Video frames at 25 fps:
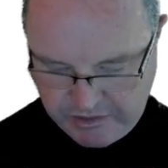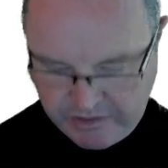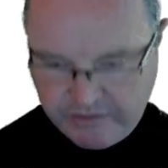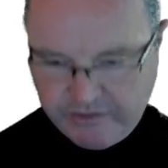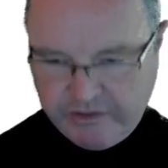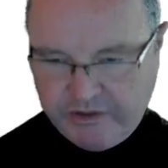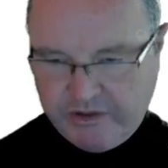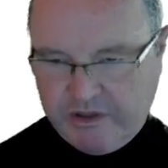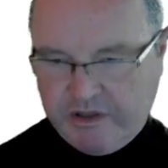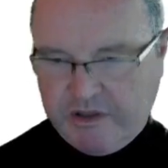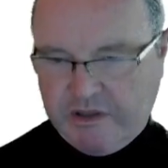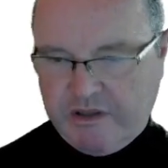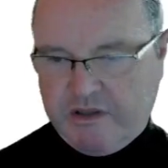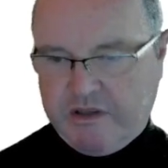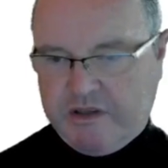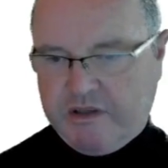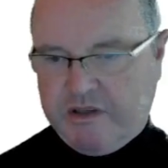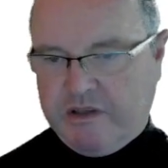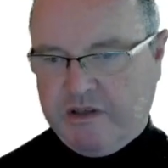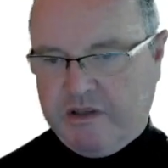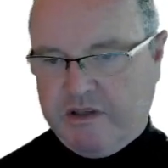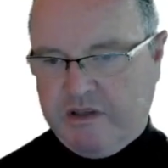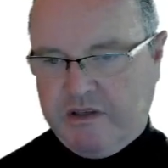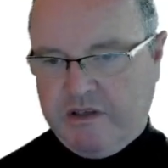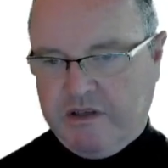of an
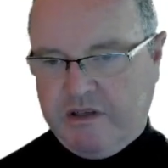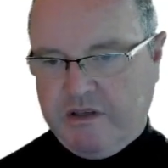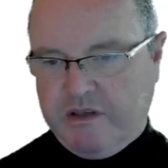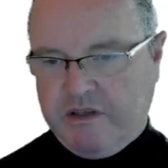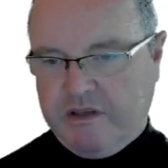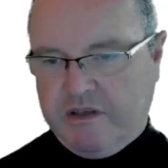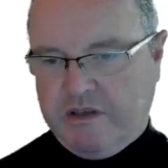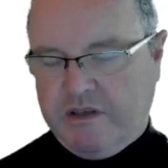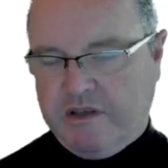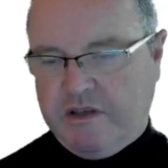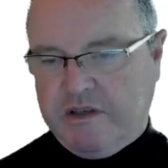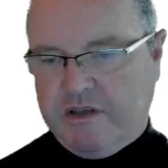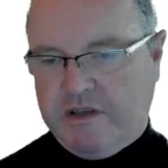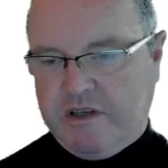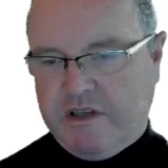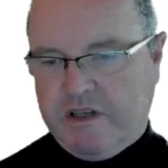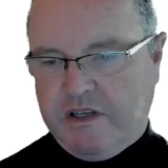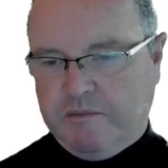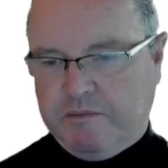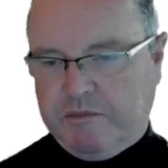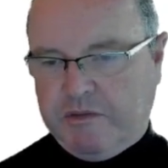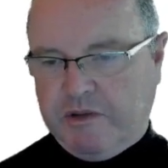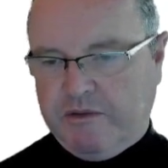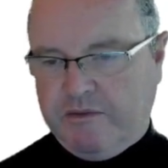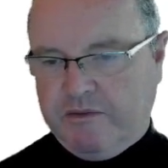
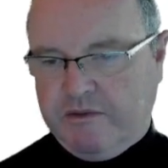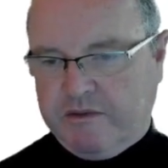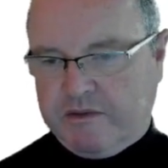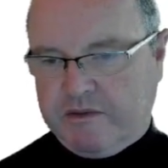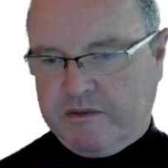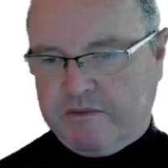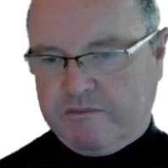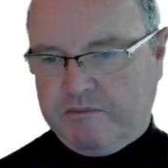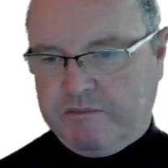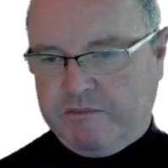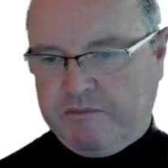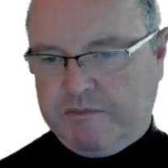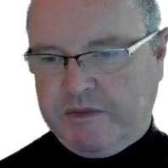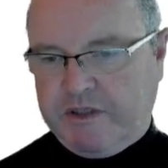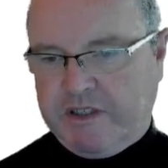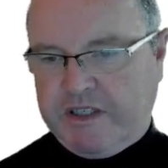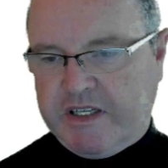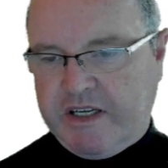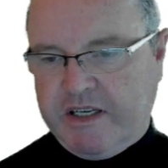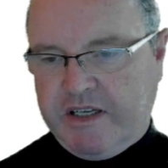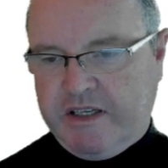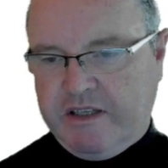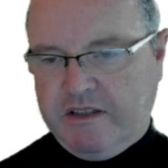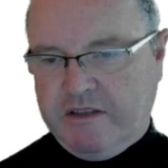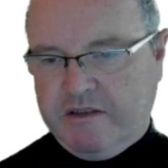amp
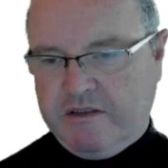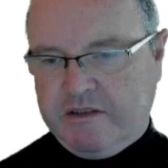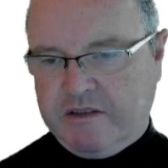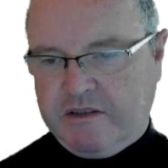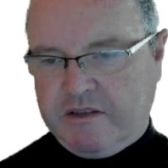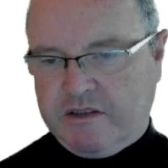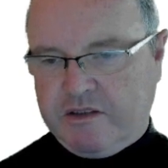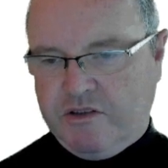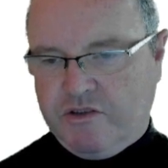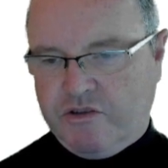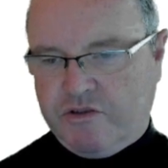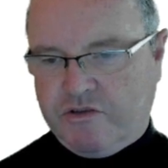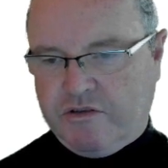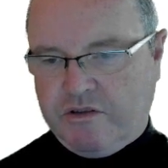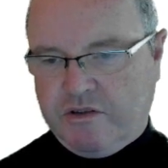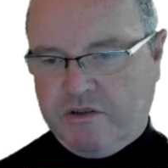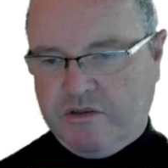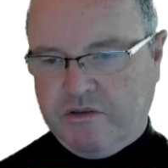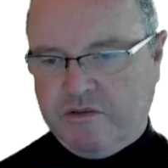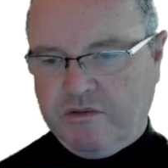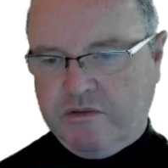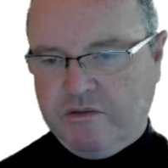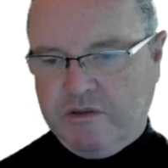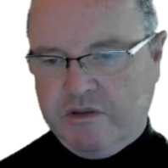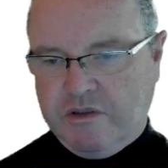gain
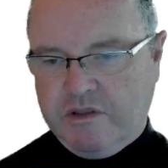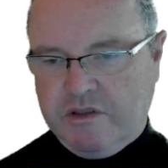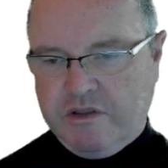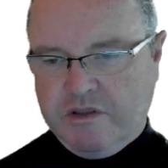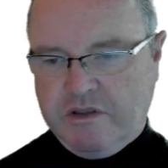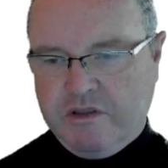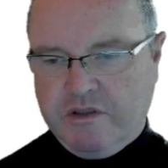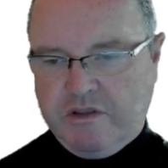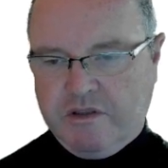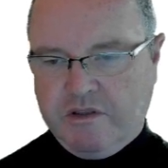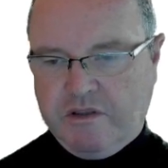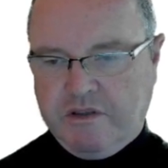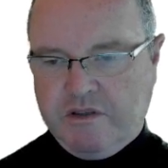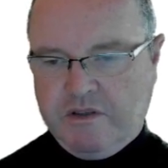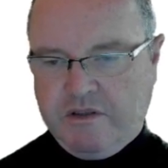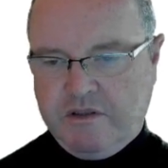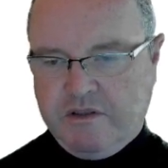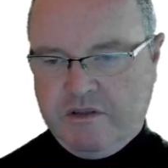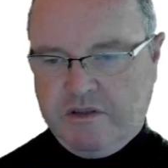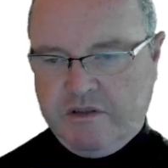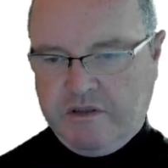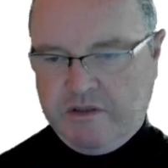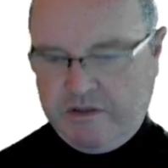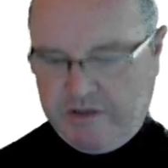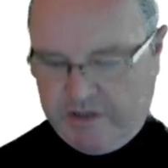control
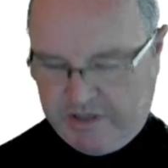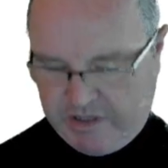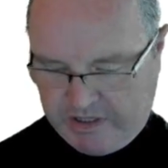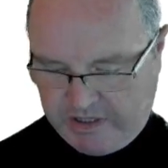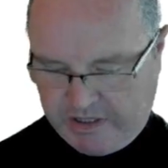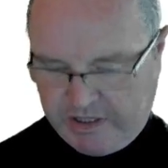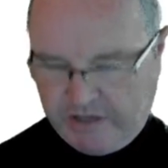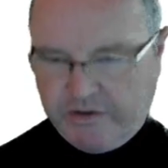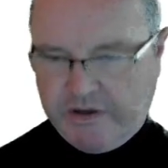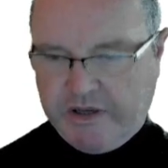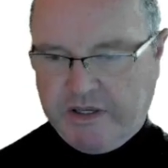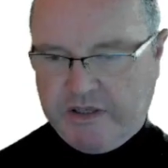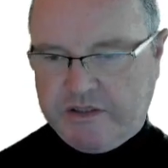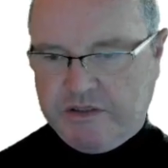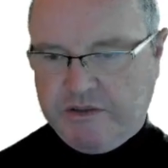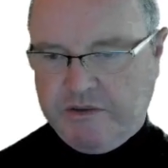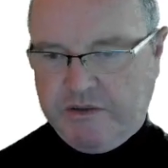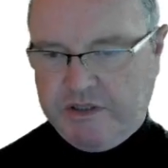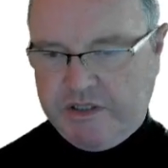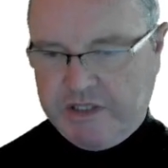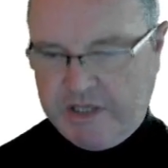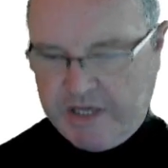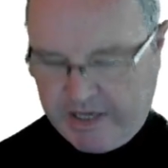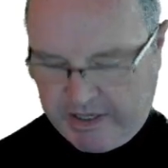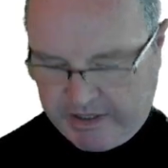and go out to a
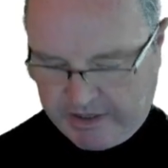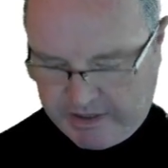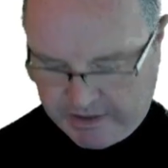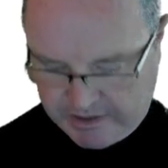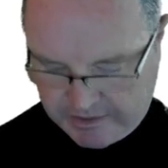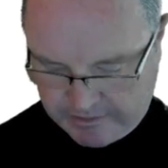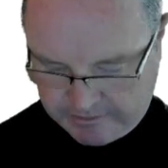DAC.